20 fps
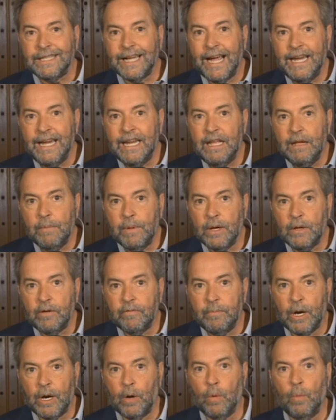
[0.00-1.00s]
Mulcair made the
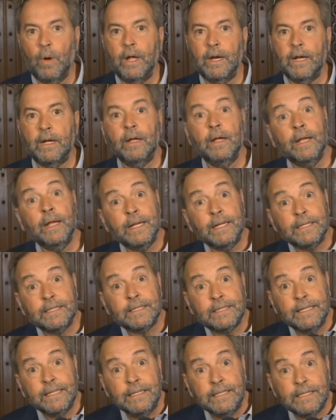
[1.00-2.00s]
comments Wednesday
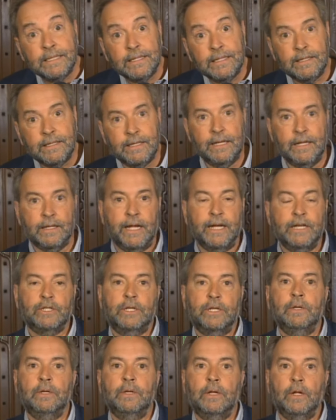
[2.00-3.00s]
while discussing the Liberal
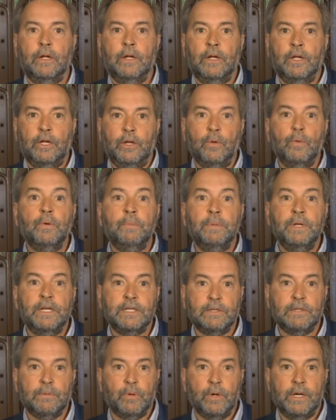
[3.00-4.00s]
government's first six
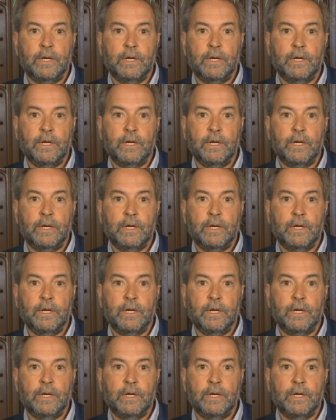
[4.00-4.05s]
months in